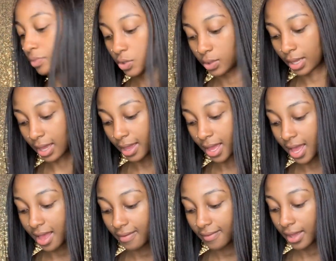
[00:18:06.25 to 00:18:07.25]
so yeah, I
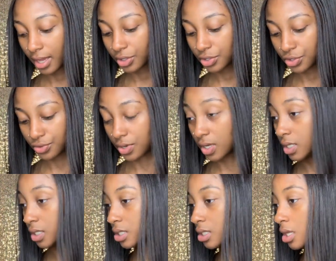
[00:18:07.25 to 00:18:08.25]
have
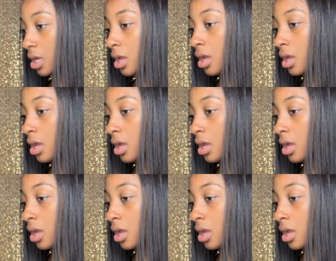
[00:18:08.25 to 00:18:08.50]
extras.